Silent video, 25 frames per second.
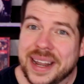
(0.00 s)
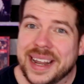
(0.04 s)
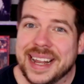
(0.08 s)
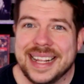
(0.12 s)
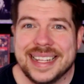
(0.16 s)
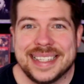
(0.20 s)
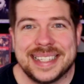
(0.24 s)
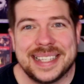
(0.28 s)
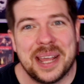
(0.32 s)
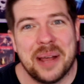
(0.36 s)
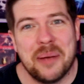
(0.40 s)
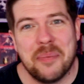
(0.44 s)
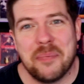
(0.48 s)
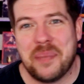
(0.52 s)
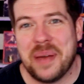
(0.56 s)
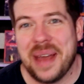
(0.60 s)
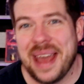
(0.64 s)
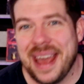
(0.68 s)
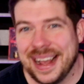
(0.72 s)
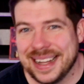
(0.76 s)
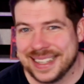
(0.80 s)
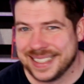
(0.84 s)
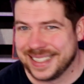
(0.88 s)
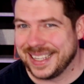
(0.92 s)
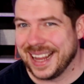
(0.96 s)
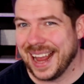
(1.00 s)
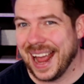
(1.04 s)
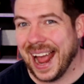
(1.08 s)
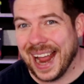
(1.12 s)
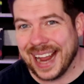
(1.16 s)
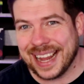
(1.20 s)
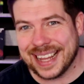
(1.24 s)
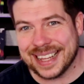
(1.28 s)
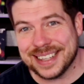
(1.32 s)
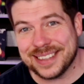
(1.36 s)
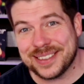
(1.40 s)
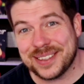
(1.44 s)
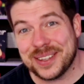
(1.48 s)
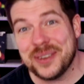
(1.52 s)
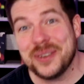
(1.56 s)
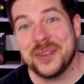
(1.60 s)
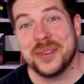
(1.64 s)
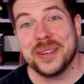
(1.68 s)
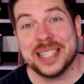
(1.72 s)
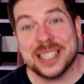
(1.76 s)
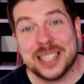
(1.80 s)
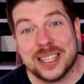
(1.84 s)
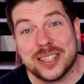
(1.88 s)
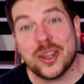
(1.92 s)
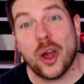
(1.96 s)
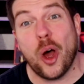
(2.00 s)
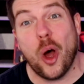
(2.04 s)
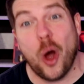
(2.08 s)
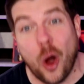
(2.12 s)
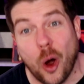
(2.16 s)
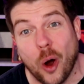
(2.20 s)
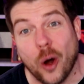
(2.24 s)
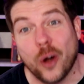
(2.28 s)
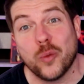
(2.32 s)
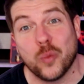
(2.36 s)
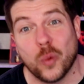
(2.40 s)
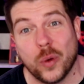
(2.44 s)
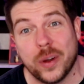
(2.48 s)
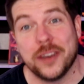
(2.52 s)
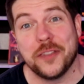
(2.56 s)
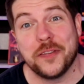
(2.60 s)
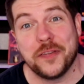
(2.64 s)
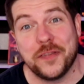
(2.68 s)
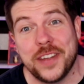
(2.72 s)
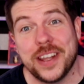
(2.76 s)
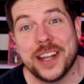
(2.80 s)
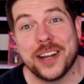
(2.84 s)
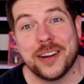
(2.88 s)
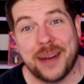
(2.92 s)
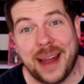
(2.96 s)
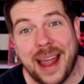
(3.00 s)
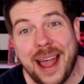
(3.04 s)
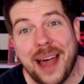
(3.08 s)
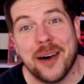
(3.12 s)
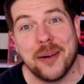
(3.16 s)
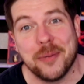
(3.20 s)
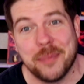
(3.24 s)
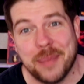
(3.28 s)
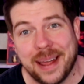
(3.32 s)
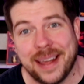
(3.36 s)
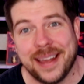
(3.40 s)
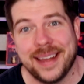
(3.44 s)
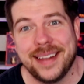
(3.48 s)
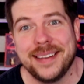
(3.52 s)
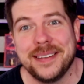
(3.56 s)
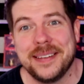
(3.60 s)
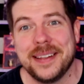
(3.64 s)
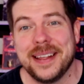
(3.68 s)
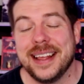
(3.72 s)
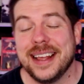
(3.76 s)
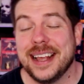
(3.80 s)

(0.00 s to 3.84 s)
It's the best I can do. This is a hard one to figure out, man.